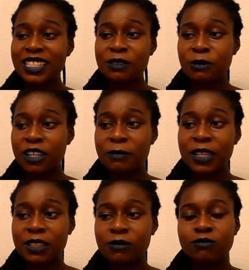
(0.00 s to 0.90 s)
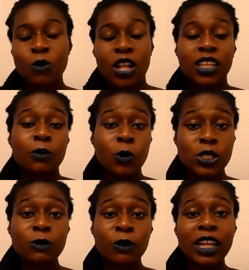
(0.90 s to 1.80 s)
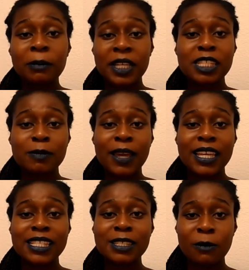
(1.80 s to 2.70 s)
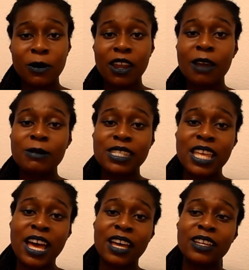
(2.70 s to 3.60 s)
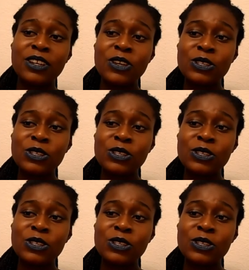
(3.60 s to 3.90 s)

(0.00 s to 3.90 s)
It's a really big, well, it was a really big space when I was there.